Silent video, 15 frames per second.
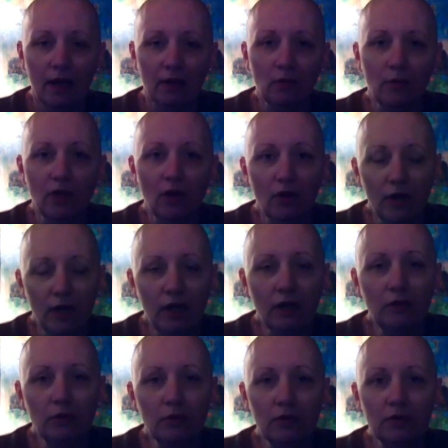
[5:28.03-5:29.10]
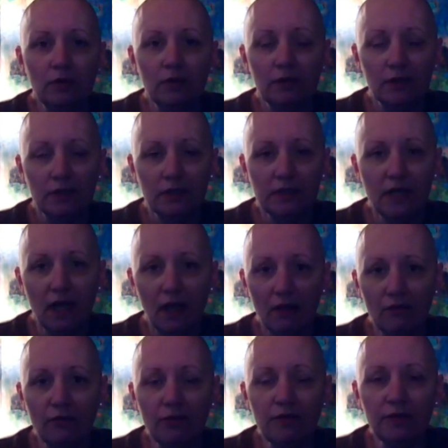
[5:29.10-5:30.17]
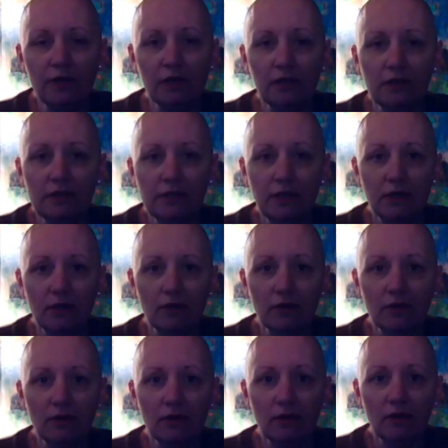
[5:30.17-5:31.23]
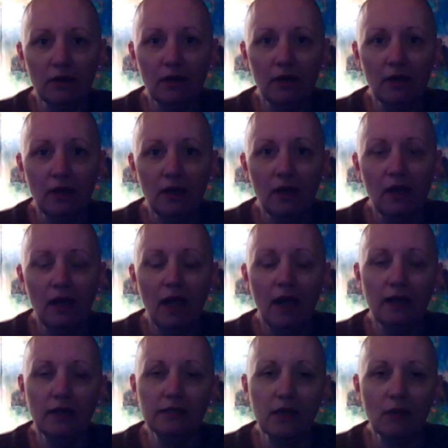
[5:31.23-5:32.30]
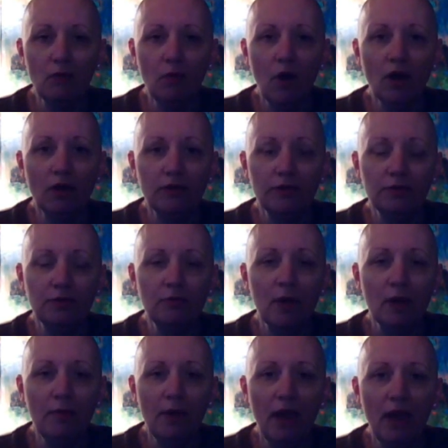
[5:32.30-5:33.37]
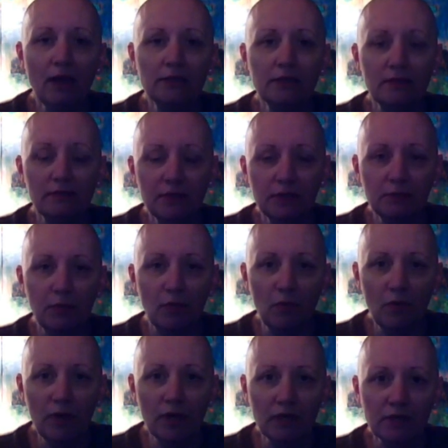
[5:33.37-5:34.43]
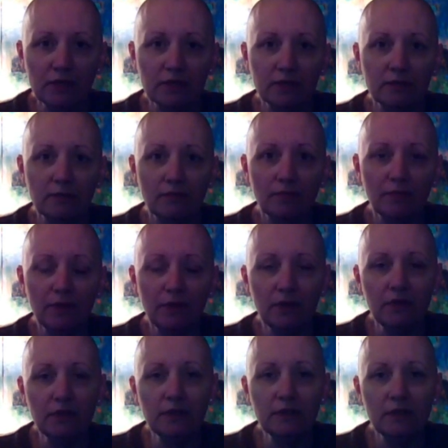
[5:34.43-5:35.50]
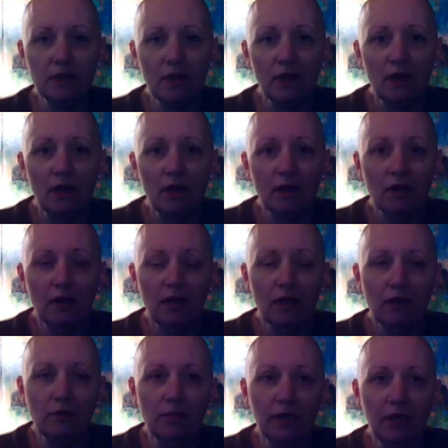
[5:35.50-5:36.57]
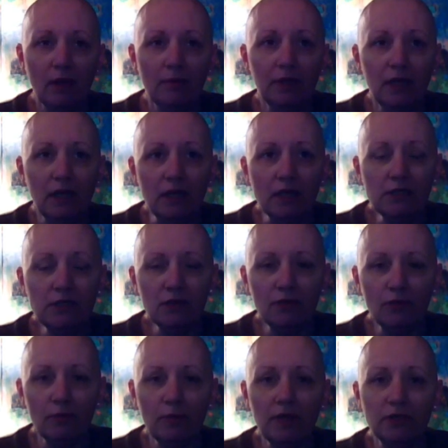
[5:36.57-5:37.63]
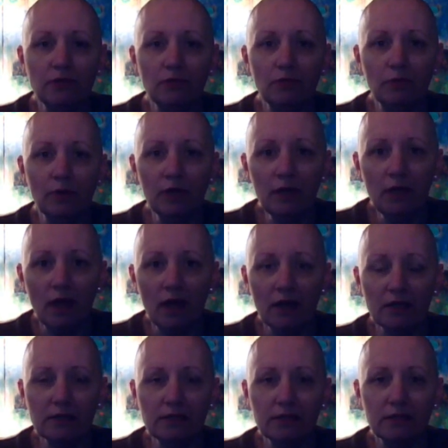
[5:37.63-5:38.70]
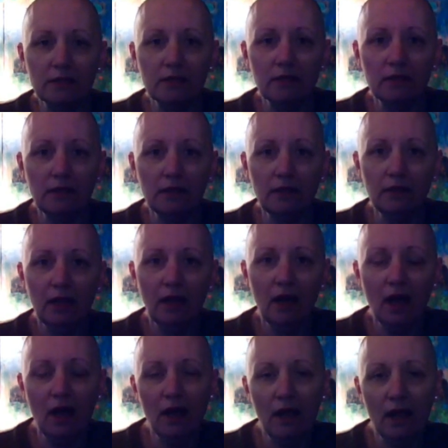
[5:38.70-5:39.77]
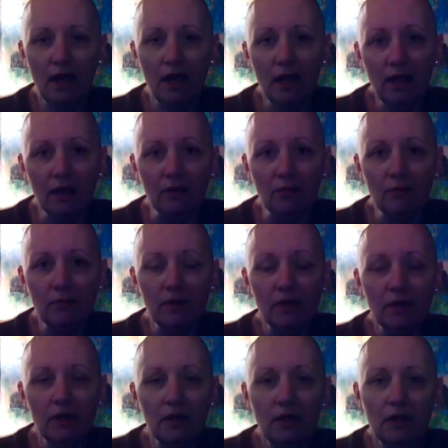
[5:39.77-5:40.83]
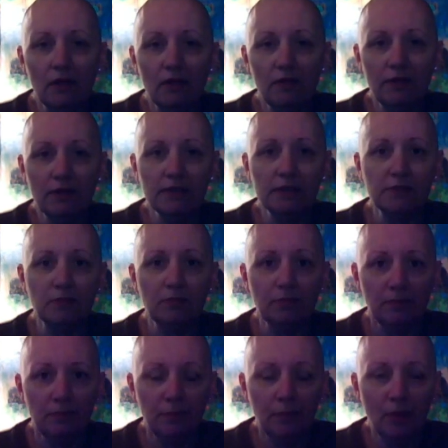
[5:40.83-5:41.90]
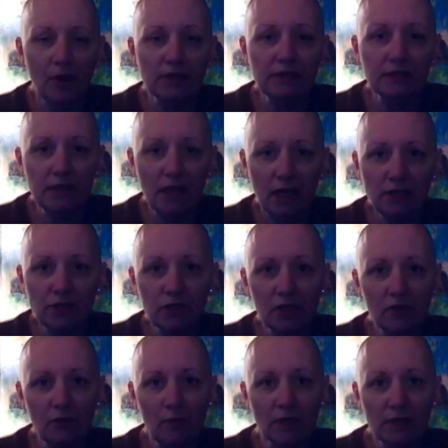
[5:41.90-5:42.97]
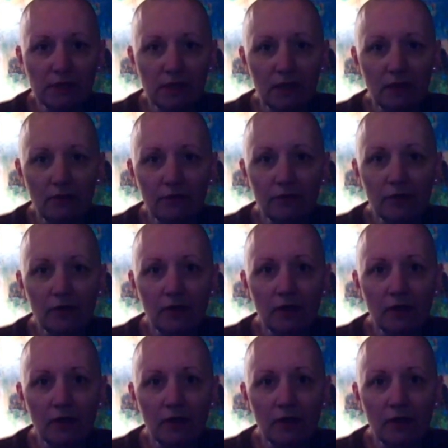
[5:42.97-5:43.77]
And we are equal to everything that's here. And as I walk through my past of these points, it is becoming easier for me to realize that I am this presentation of myself.